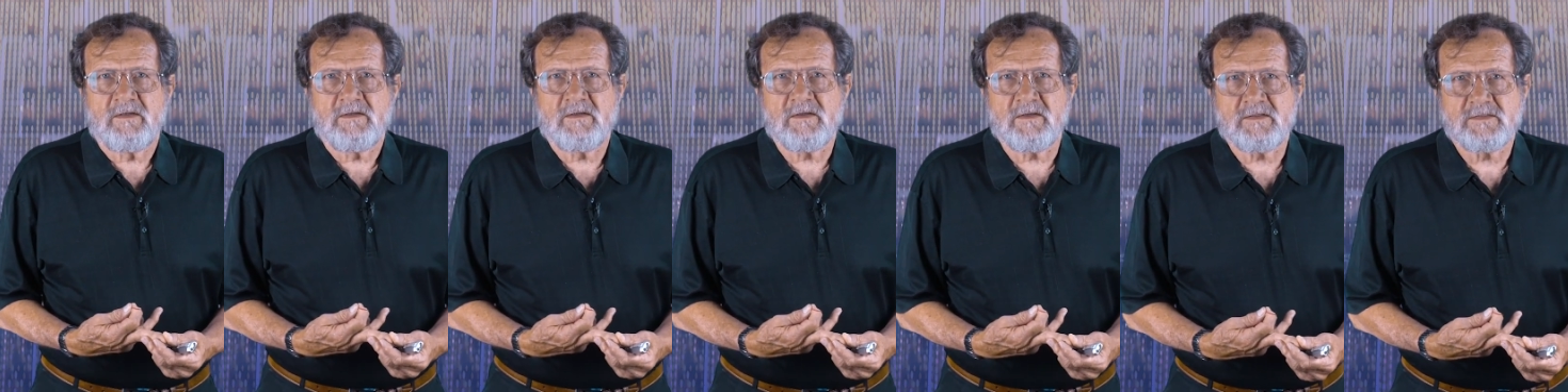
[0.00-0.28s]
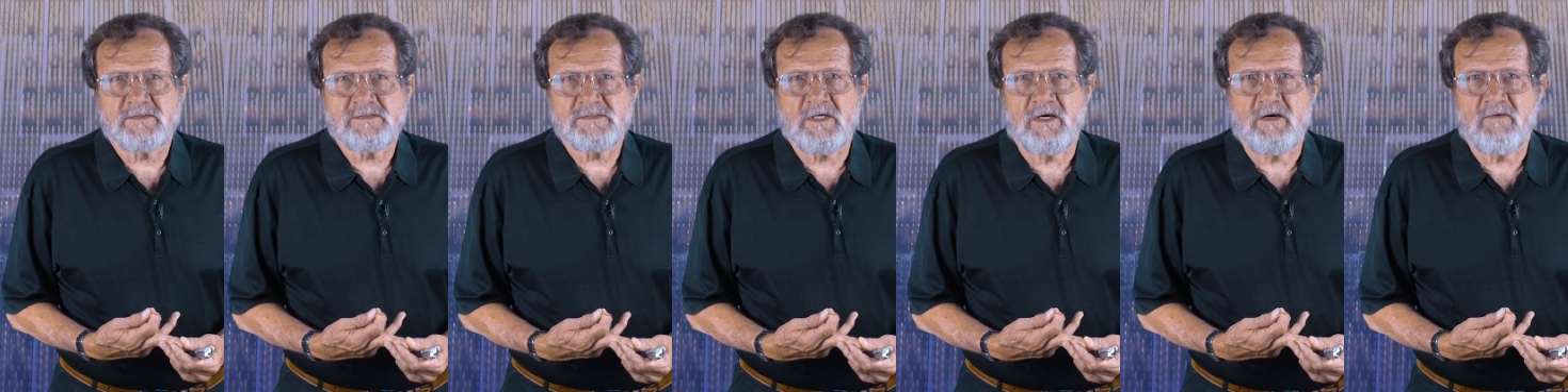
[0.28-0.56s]
to
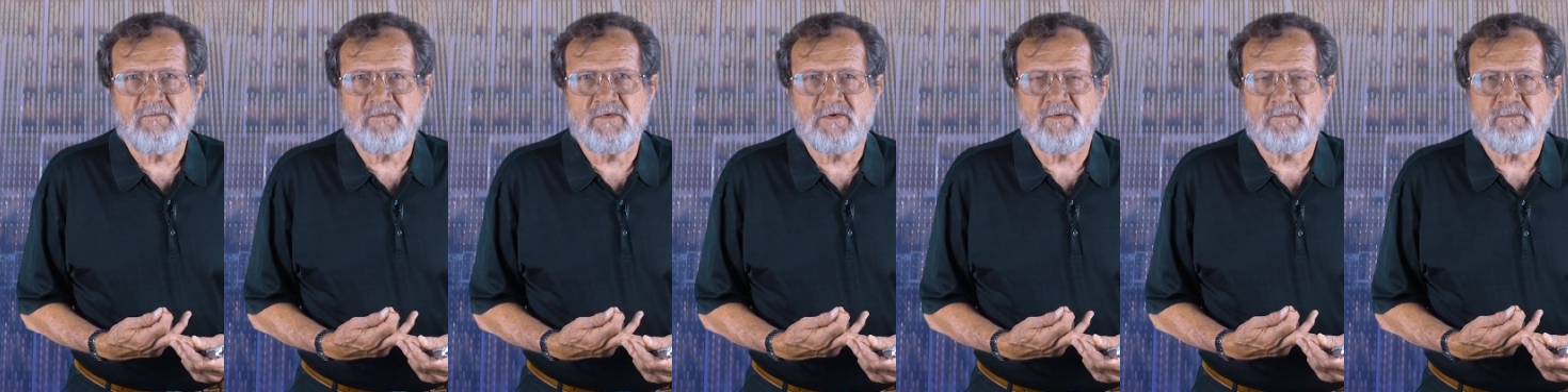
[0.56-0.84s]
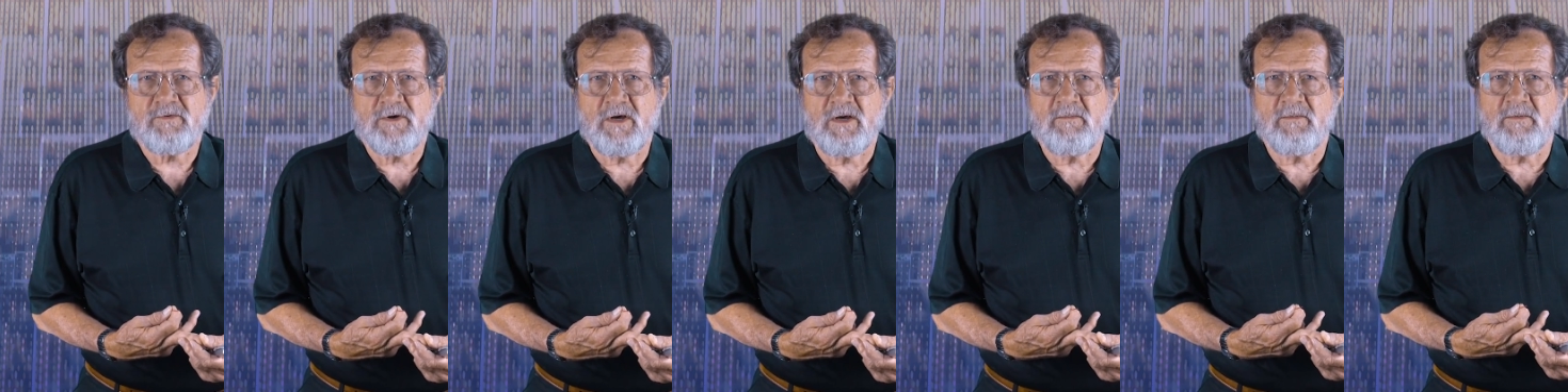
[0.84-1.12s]
solve this
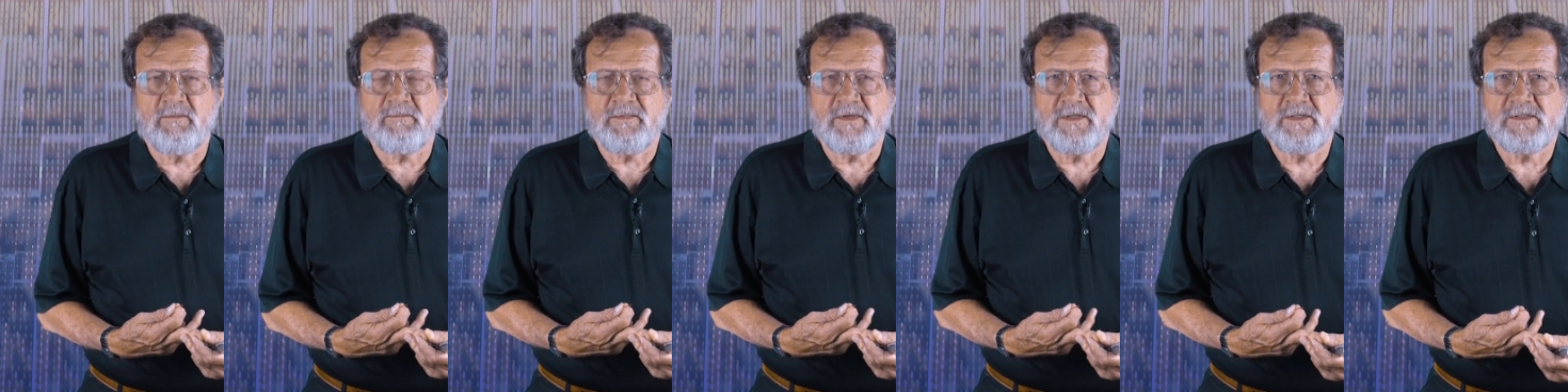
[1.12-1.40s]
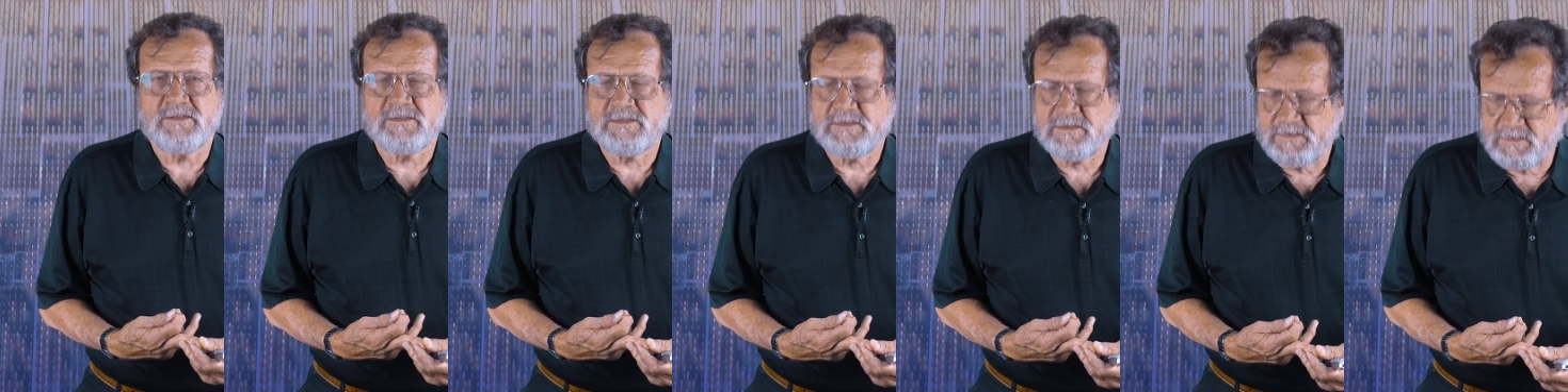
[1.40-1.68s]
problem
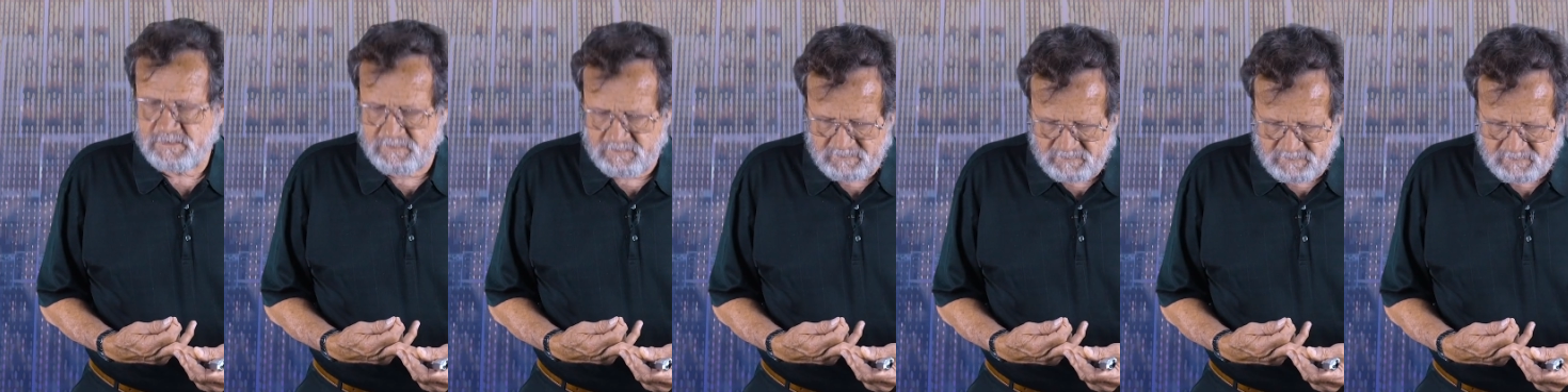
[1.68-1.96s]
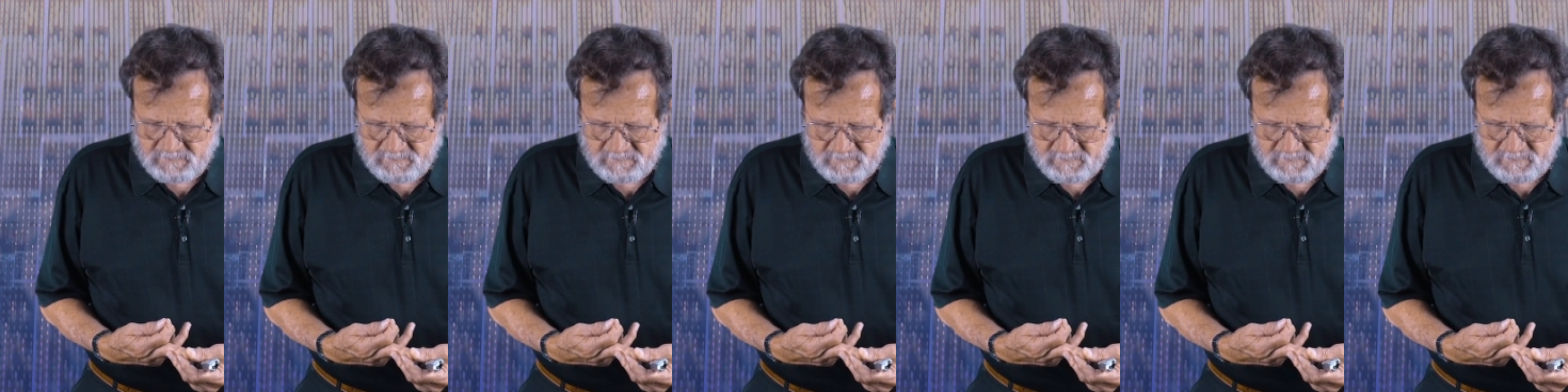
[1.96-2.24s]
is to
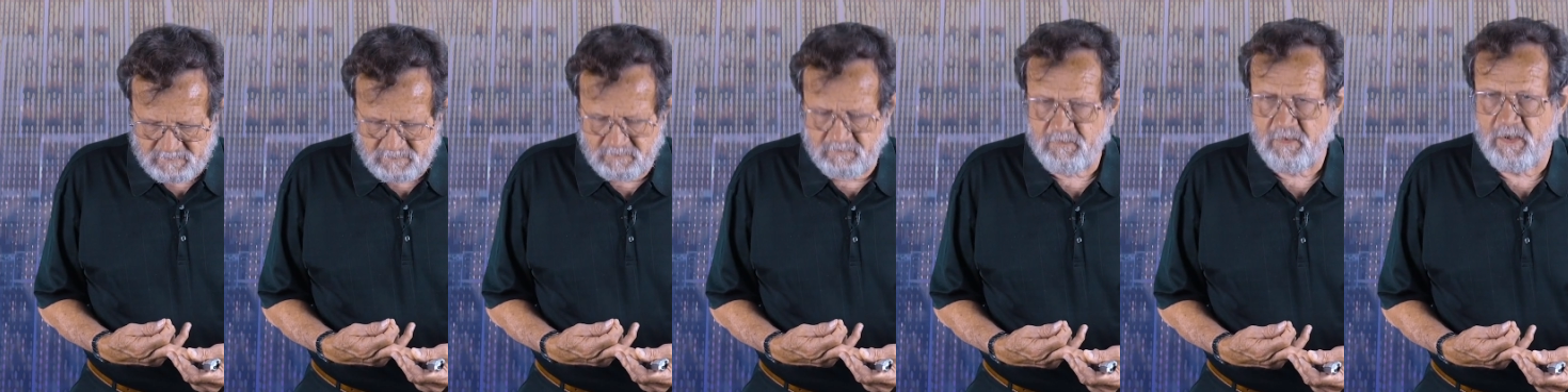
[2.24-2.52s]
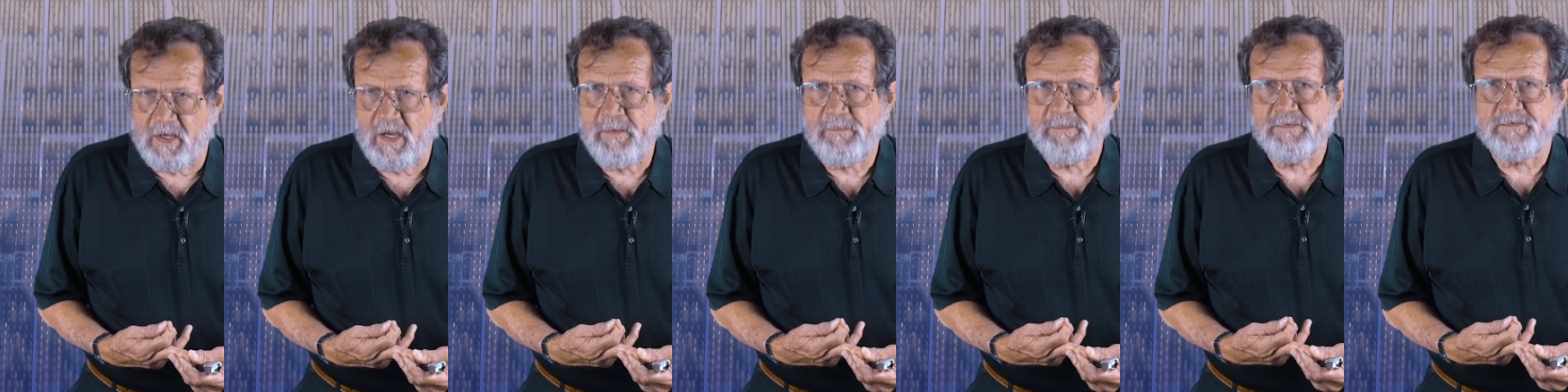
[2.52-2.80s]
do
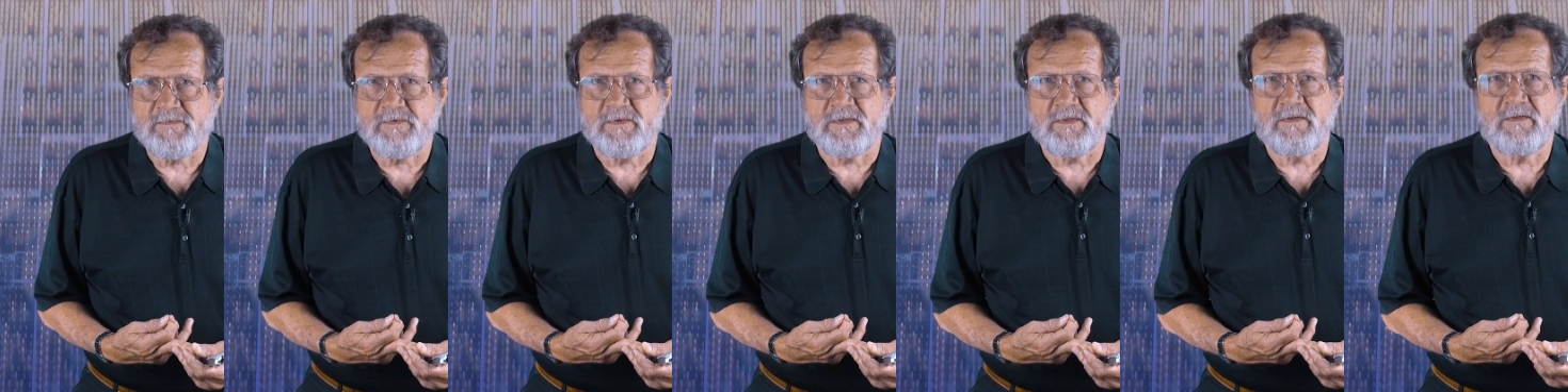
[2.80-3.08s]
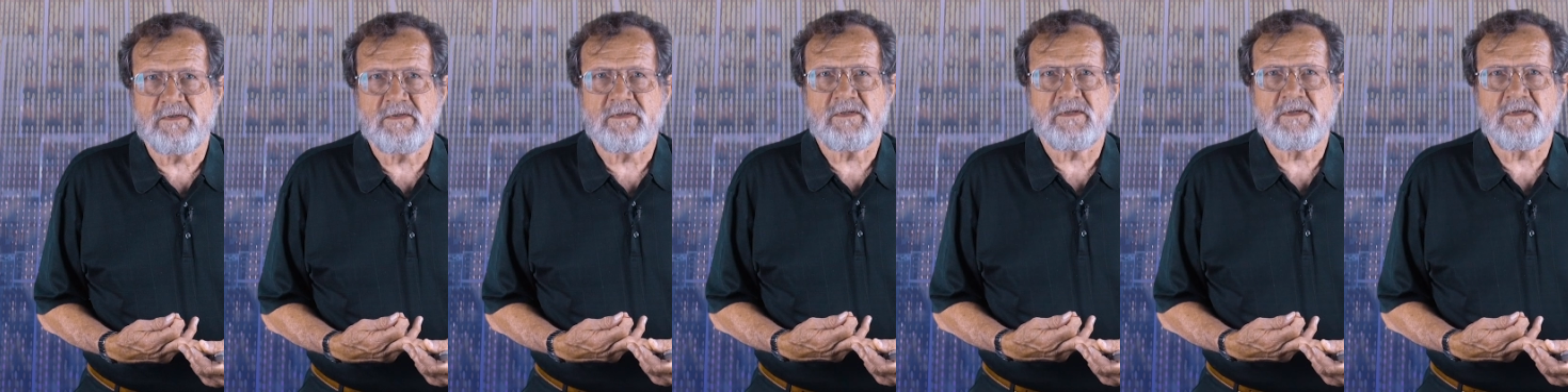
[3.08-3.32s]
the opposite.